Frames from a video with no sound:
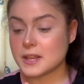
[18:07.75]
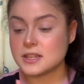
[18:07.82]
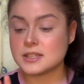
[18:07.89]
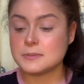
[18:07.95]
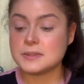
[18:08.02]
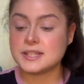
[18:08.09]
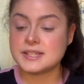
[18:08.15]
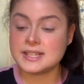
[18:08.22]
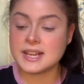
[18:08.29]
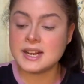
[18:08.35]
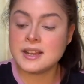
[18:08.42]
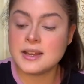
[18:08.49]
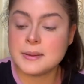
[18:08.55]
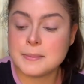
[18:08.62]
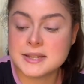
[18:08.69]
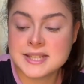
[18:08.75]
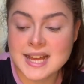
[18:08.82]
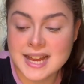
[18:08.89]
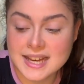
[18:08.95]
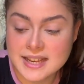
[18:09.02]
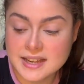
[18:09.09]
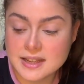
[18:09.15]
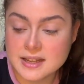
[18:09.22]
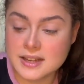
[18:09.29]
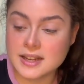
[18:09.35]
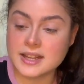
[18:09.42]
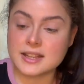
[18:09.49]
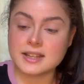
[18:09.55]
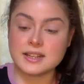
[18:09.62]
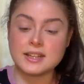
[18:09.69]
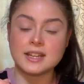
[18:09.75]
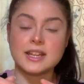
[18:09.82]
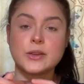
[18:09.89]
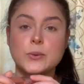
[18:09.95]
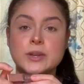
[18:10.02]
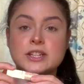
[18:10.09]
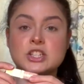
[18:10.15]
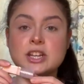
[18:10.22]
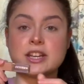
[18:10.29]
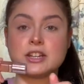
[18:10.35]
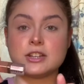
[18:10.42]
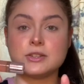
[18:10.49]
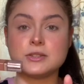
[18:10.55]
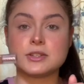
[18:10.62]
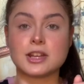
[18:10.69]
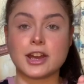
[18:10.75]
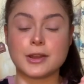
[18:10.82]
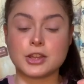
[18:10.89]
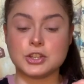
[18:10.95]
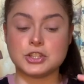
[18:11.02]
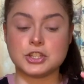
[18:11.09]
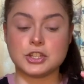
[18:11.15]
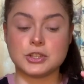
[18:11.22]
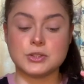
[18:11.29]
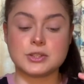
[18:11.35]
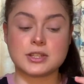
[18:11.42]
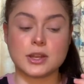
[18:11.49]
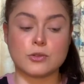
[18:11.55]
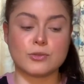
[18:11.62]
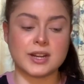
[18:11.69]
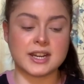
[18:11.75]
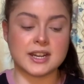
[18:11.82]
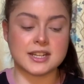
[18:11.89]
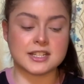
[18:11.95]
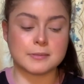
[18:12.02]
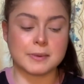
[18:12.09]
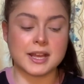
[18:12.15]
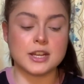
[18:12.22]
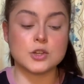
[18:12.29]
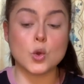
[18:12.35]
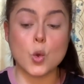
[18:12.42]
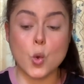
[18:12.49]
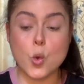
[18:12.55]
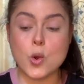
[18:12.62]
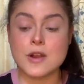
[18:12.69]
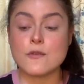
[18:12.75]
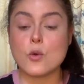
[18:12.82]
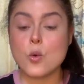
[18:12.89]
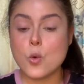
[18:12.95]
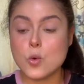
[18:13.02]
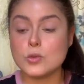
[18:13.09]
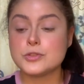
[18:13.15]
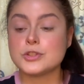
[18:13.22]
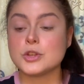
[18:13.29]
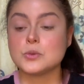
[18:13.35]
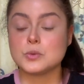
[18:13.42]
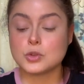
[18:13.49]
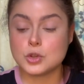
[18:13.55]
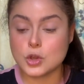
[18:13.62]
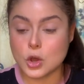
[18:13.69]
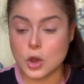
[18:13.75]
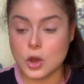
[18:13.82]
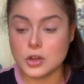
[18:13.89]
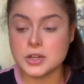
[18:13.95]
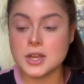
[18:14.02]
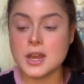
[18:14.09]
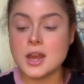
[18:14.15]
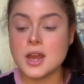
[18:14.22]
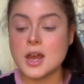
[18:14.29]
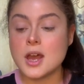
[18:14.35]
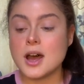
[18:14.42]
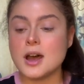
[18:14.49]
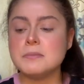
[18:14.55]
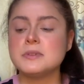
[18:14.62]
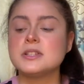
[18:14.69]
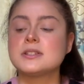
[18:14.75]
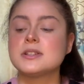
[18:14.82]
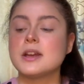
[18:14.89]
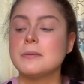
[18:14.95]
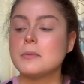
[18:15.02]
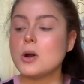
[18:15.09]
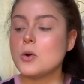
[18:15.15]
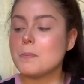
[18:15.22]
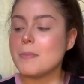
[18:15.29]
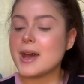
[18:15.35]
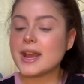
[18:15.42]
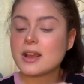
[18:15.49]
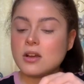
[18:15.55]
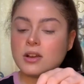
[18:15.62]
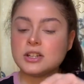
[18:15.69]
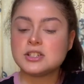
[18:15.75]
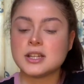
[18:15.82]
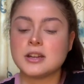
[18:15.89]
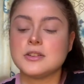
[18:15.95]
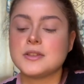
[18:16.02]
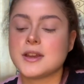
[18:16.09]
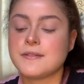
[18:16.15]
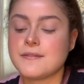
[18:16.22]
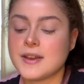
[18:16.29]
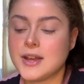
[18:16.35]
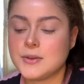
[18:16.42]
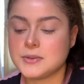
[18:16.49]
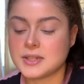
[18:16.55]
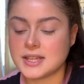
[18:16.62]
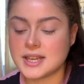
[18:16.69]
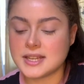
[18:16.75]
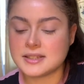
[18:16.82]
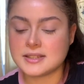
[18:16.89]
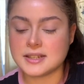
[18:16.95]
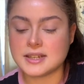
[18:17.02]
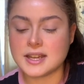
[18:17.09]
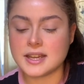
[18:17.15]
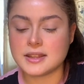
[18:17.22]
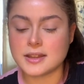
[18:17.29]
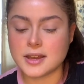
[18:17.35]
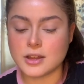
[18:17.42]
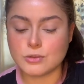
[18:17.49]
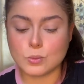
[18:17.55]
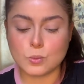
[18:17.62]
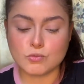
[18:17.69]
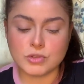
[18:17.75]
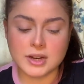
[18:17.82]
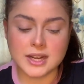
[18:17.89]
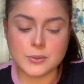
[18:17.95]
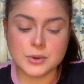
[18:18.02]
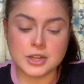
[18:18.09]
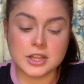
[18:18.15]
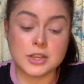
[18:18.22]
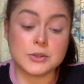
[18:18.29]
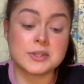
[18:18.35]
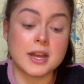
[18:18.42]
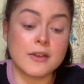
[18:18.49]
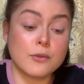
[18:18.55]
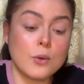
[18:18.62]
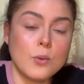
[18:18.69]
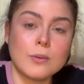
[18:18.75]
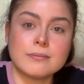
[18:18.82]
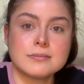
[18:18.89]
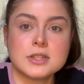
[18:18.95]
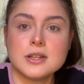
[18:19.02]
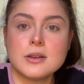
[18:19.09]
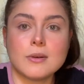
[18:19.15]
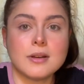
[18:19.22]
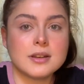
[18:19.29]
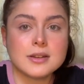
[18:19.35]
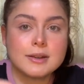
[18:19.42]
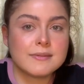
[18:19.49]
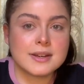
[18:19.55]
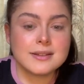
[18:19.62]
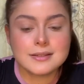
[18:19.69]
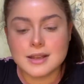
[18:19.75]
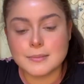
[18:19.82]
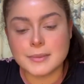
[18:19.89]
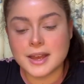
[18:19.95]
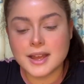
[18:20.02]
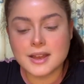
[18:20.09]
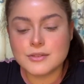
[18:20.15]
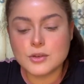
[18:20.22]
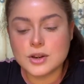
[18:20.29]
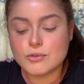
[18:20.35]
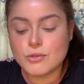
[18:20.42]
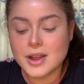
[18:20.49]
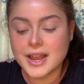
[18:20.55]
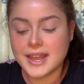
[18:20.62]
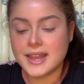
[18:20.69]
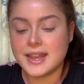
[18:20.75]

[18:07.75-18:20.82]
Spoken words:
some Stila metallic like liquid shadows that I could use that are really nice to blend. Or I've also got this old MAC eyeshadow that I found yesterday that I really want to use. Oh, do you know what? I don't even need to come back. I've got it right